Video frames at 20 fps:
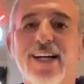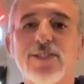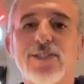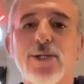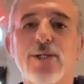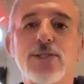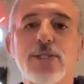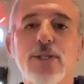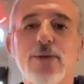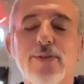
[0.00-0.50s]
I
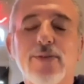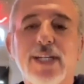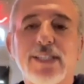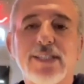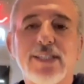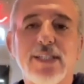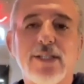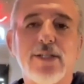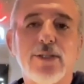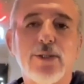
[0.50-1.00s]
told someone,
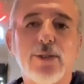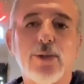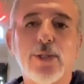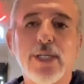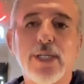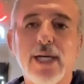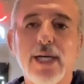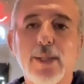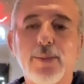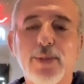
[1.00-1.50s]
I said, look,
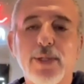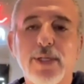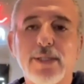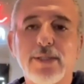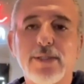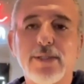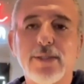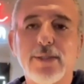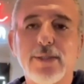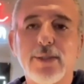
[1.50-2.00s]
Gordie Howe
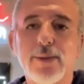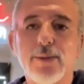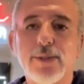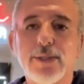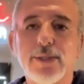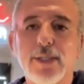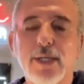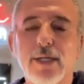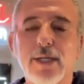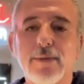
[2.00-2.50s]
played till he
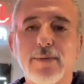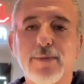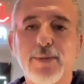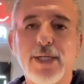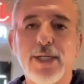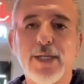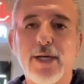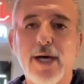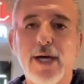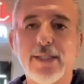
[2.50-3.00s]
was, uh,
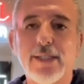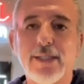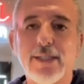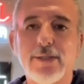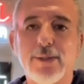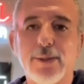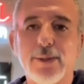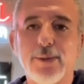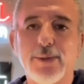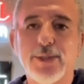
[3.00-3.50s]
played hockey
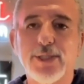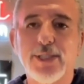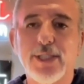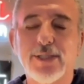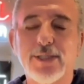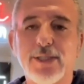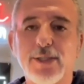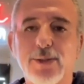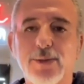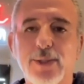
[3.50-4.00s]
till he was
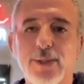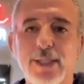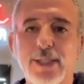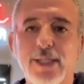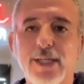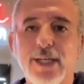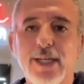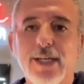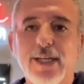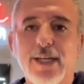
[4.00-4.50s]

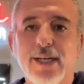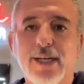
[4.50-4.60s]
sixty-three.